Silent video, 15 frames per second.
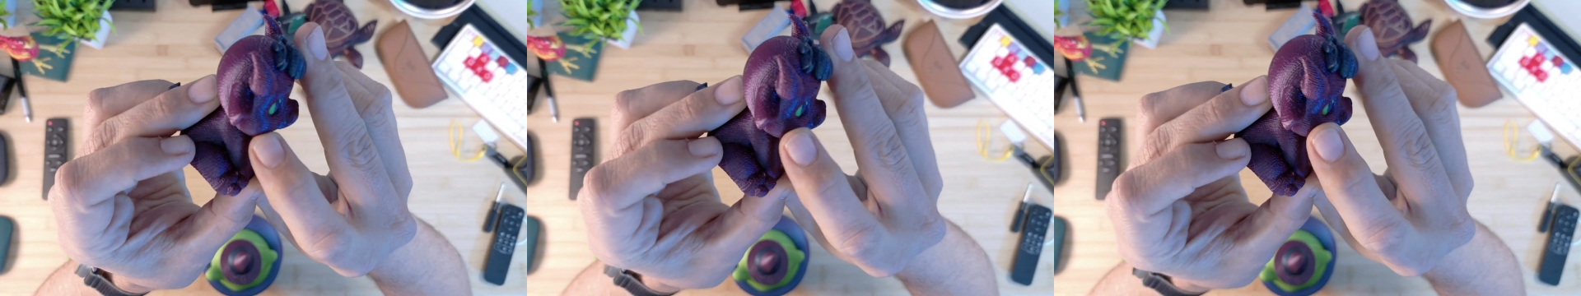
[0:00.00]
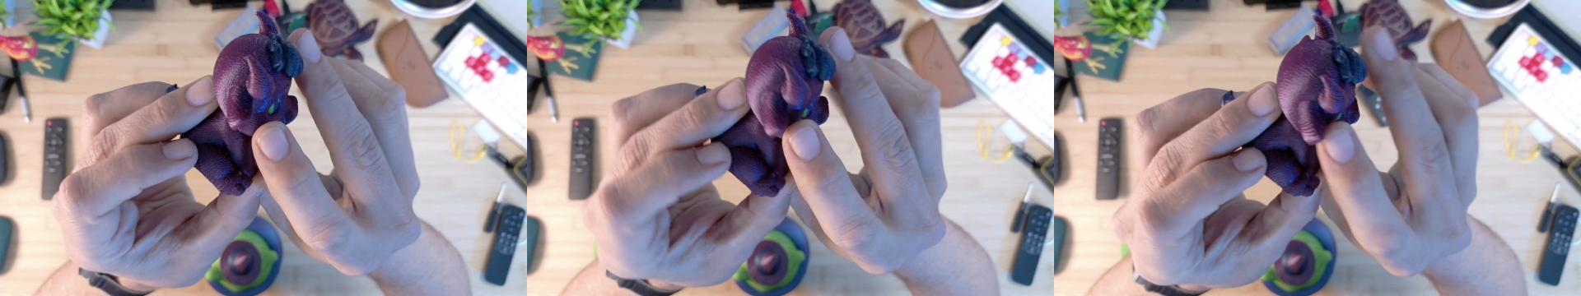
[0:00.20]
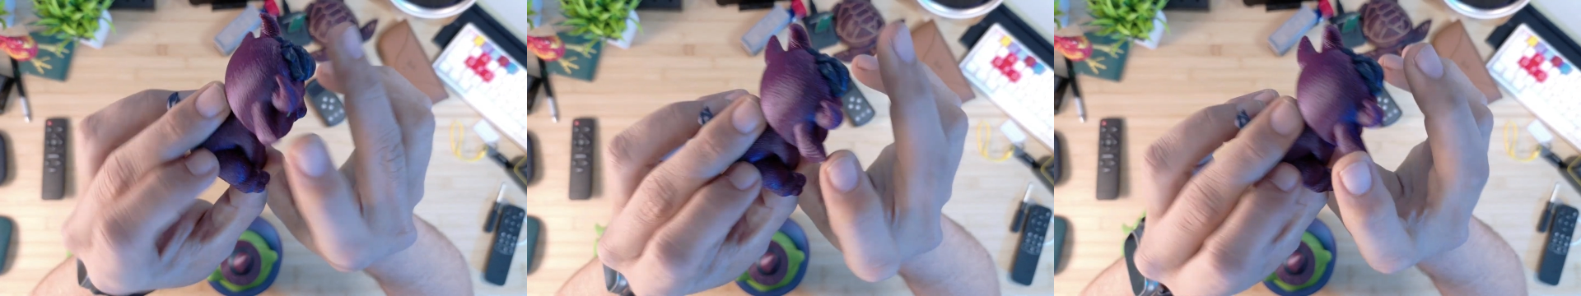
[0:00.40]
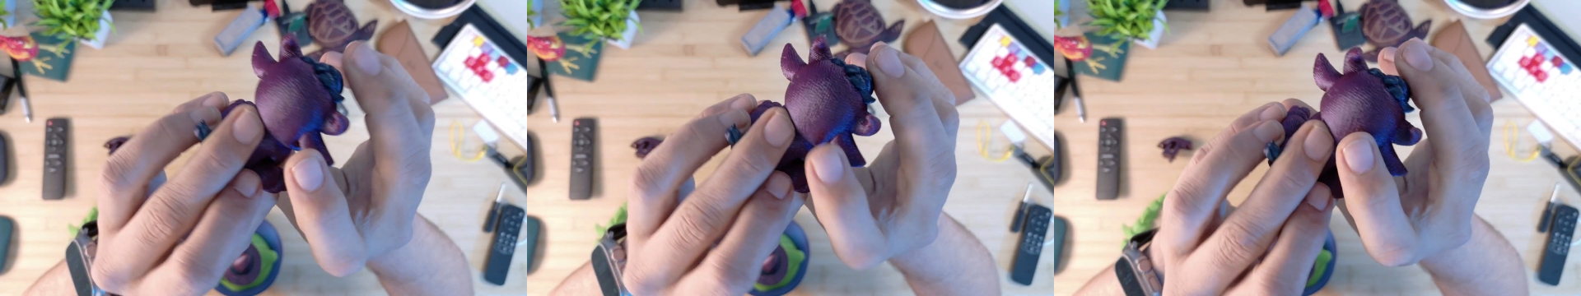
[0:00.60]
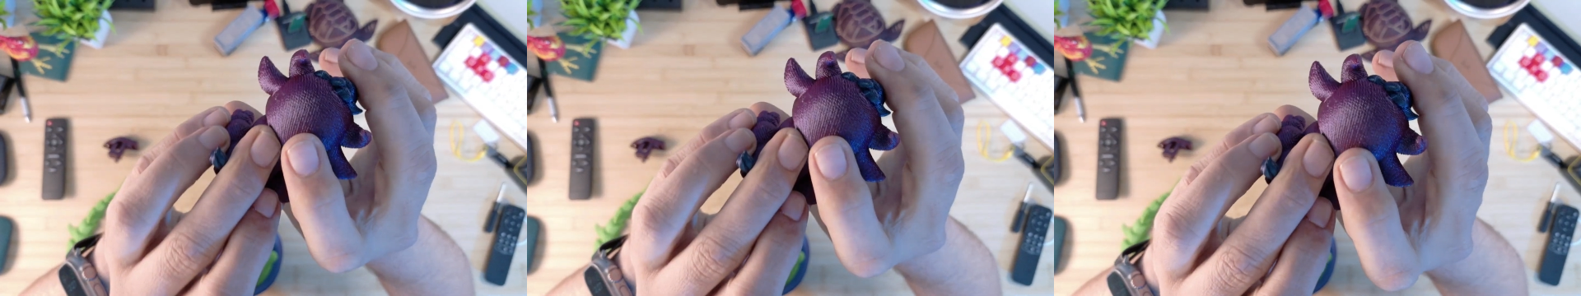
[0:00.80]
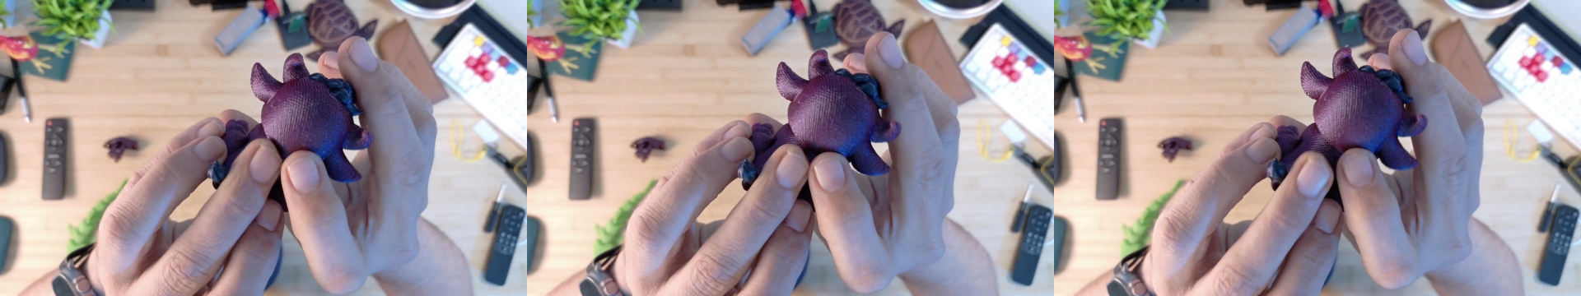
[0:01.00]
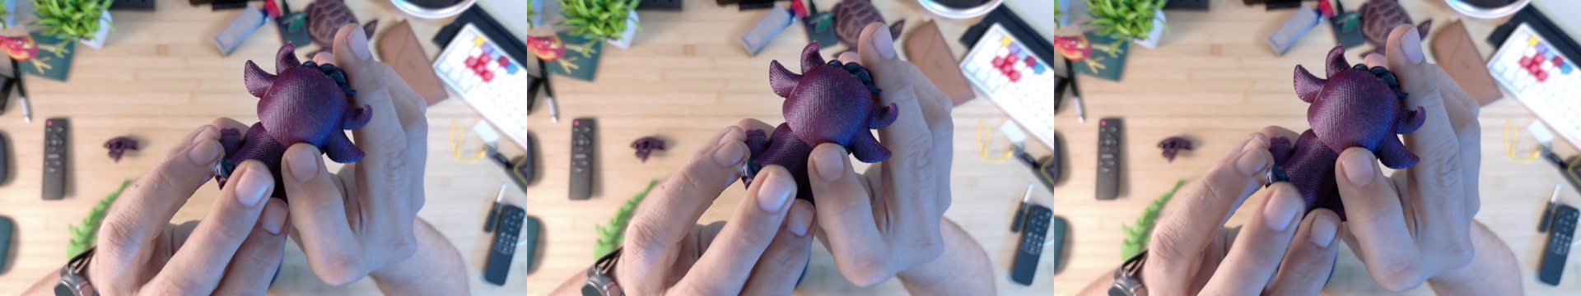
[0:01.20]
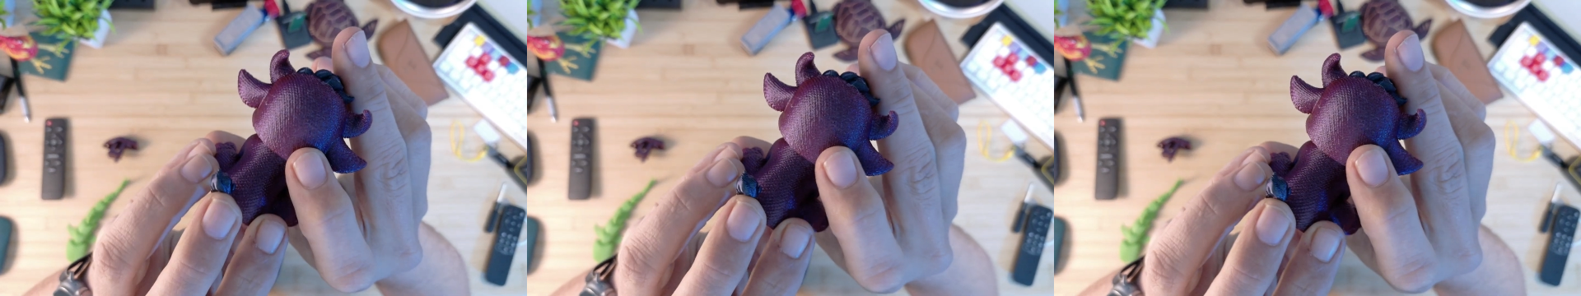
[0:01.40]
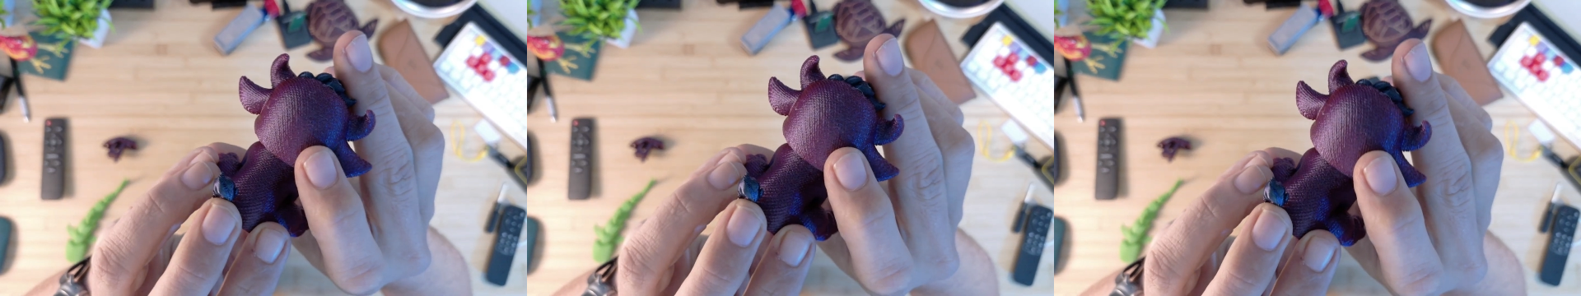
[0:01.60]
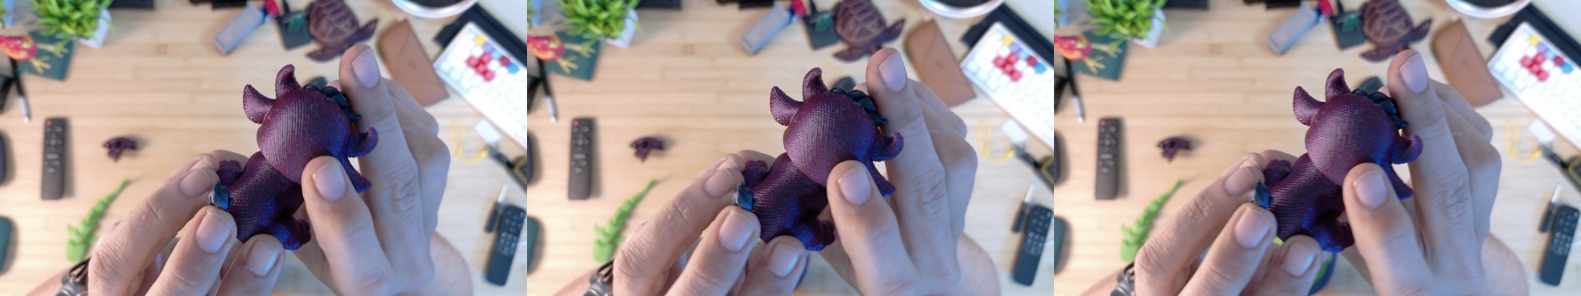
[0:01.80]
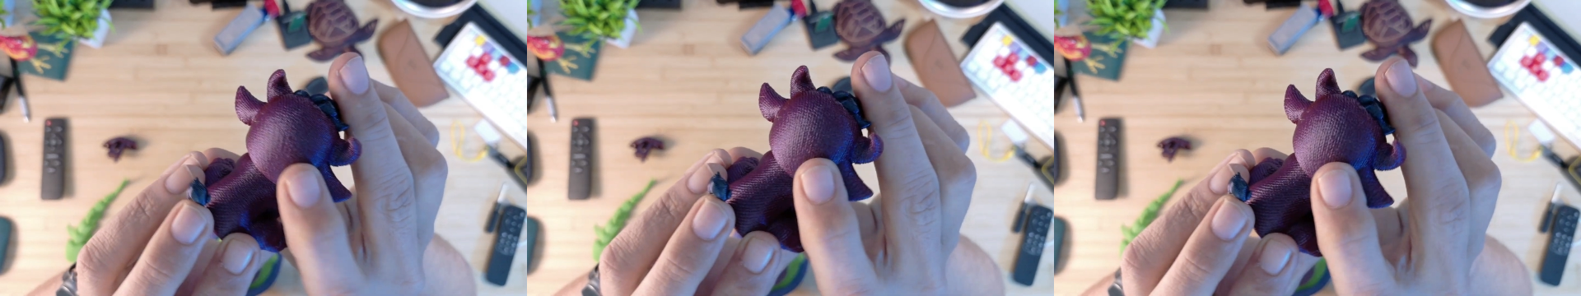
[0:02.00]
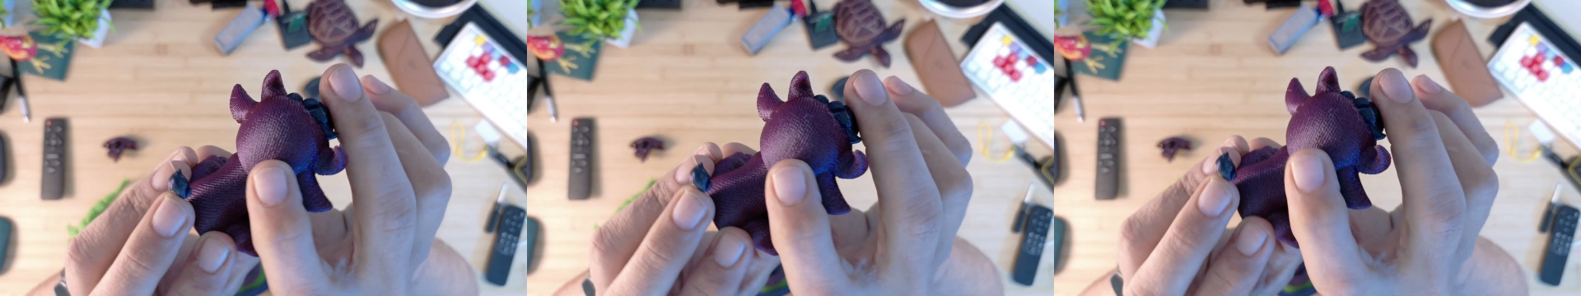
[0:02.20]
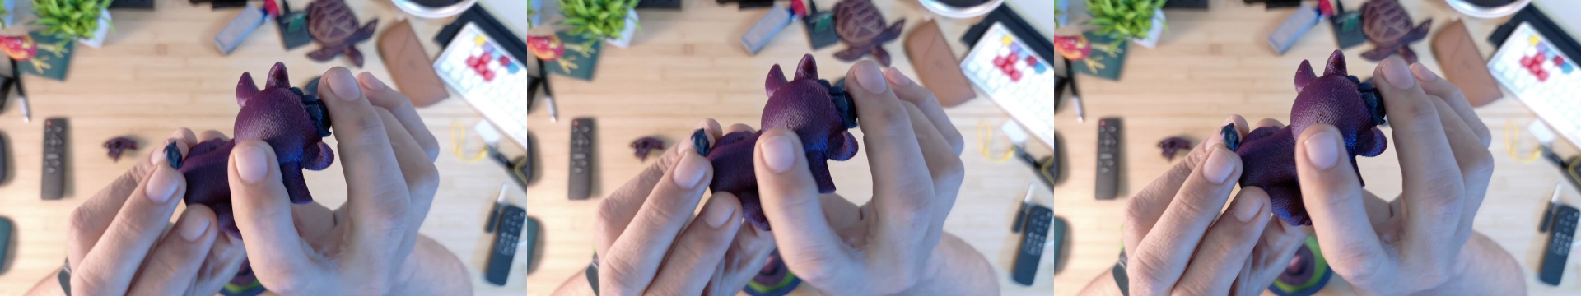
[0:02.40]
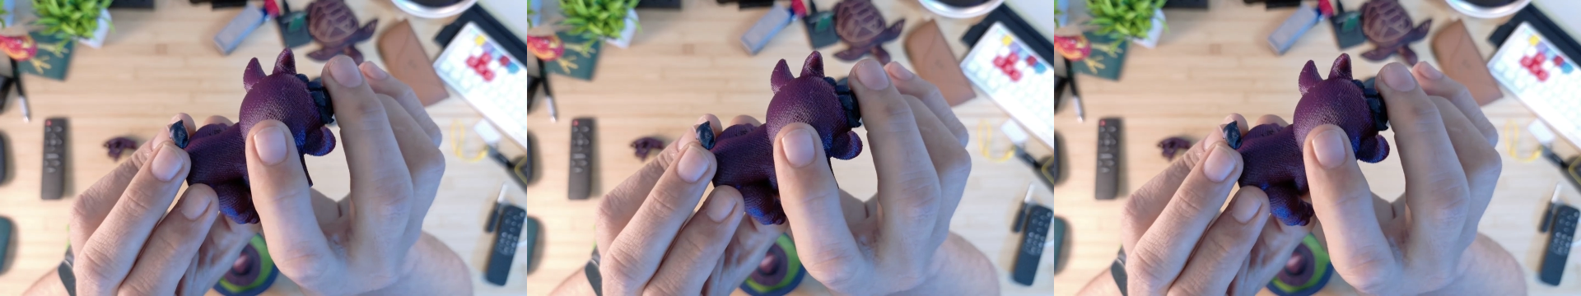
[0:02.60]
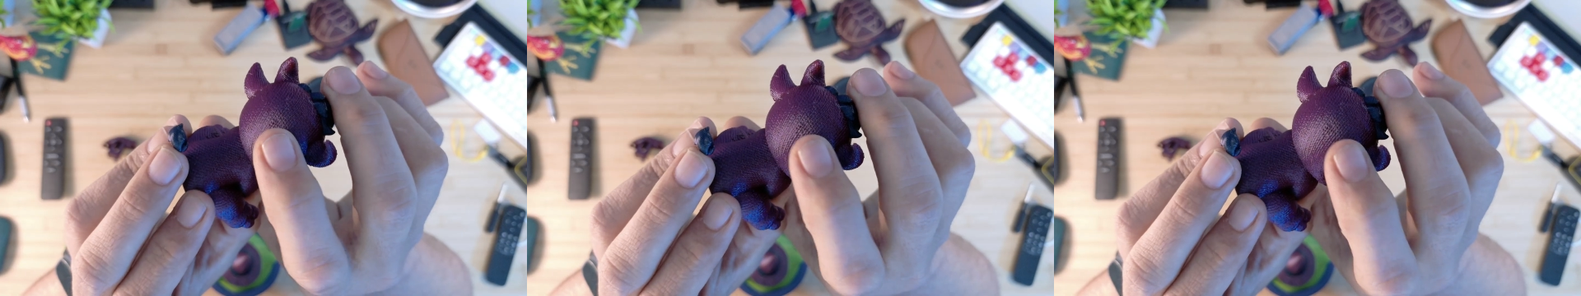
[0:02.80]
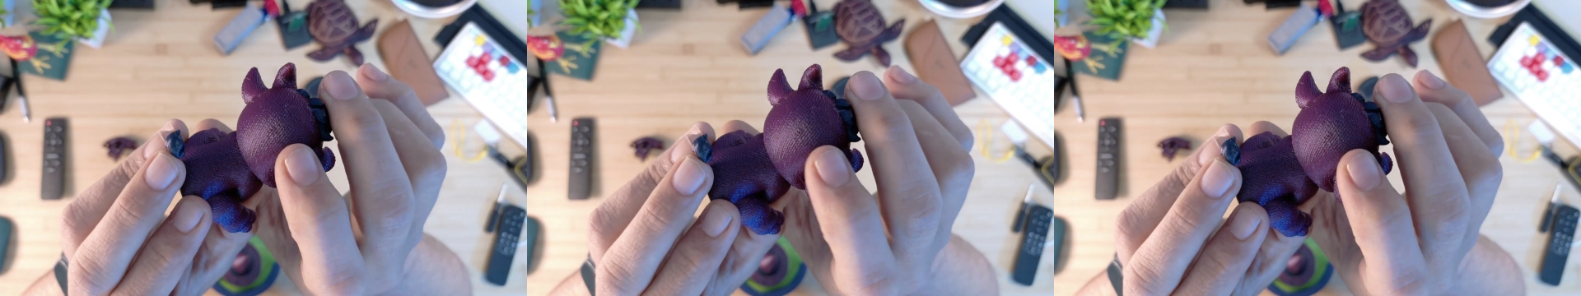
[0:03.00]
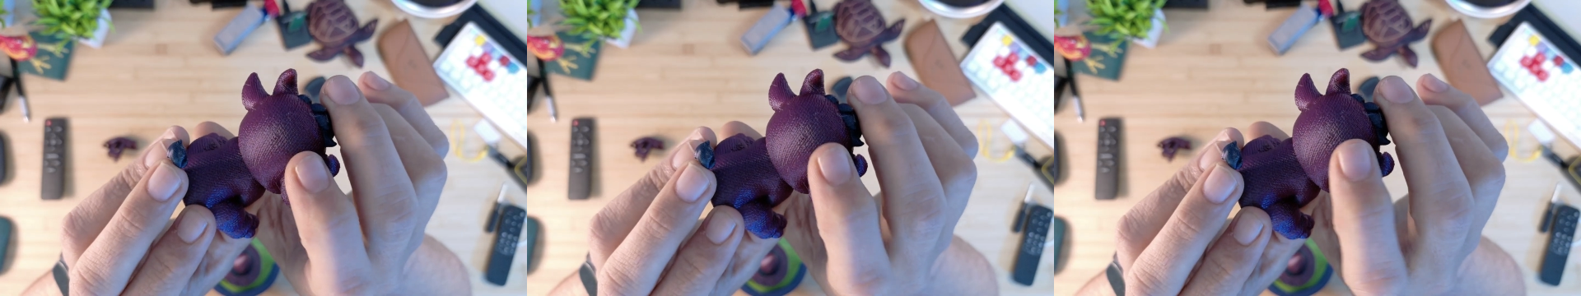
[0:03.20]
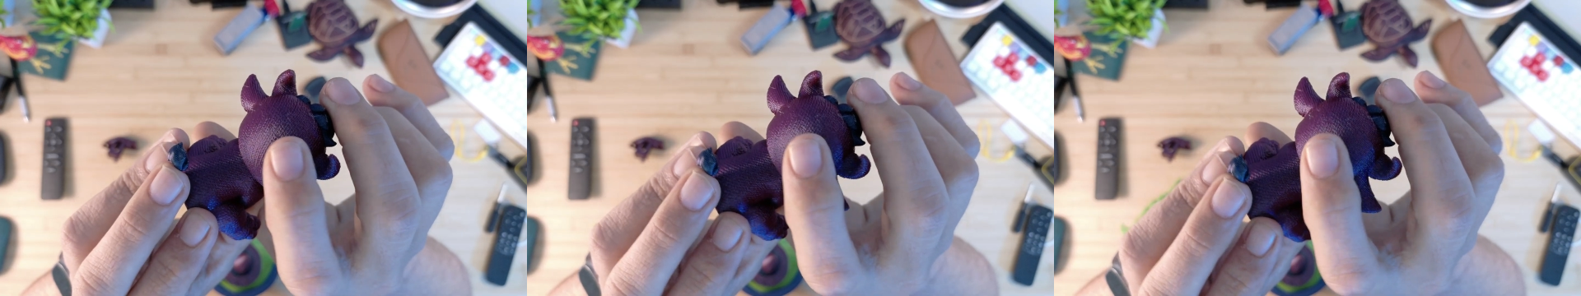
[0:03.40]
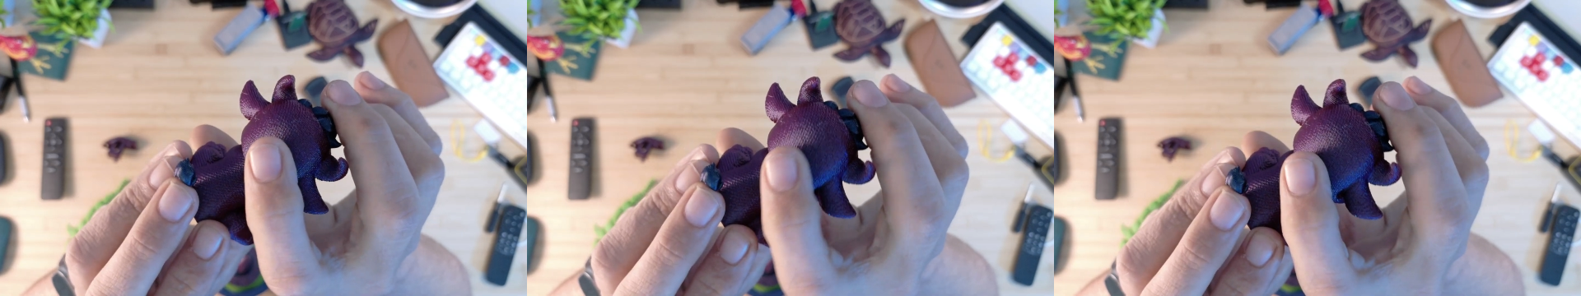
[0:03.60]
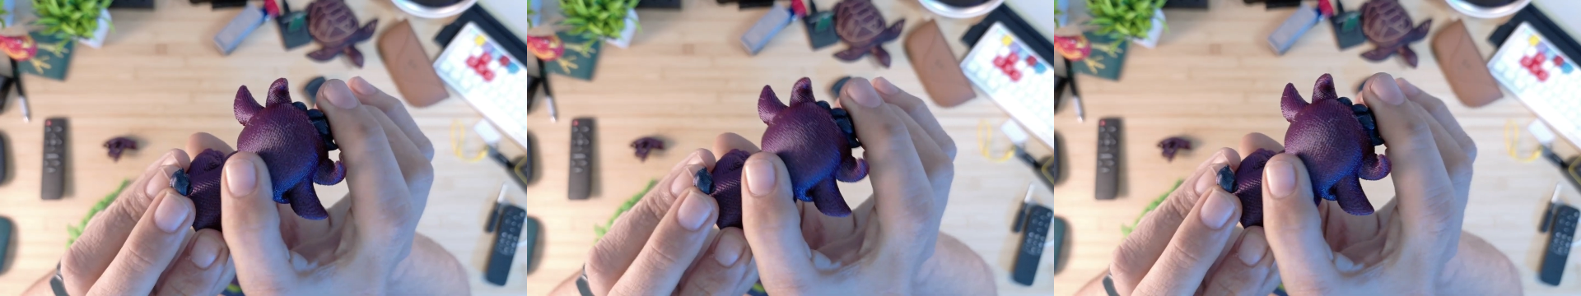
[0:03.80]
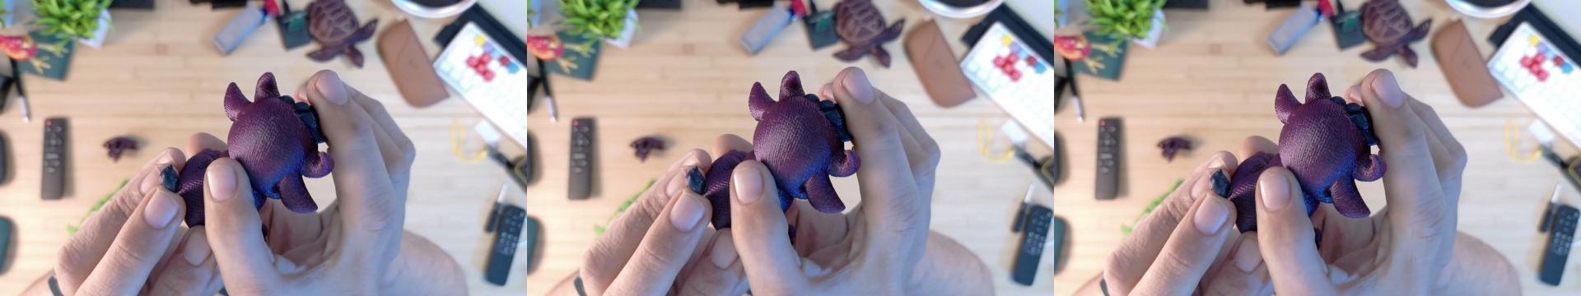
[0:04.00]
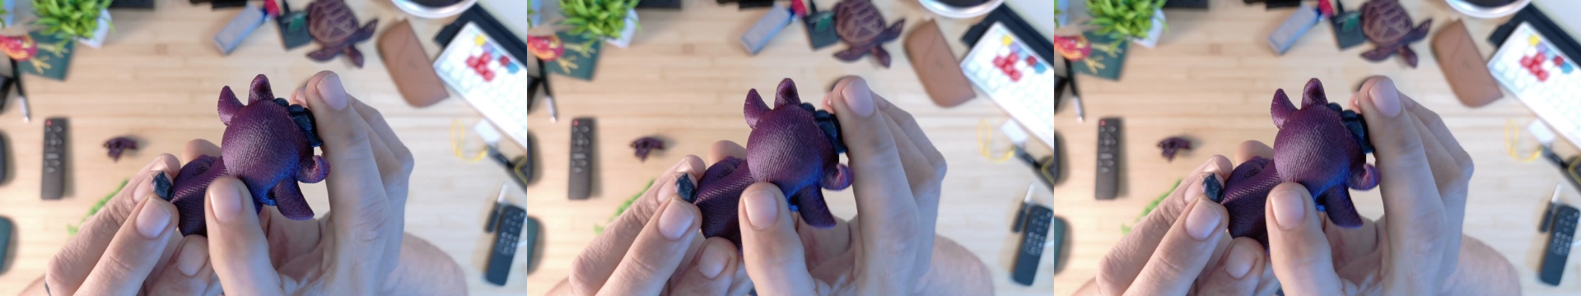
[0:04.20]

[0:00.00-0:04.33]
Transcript: [unreadable: no face in view]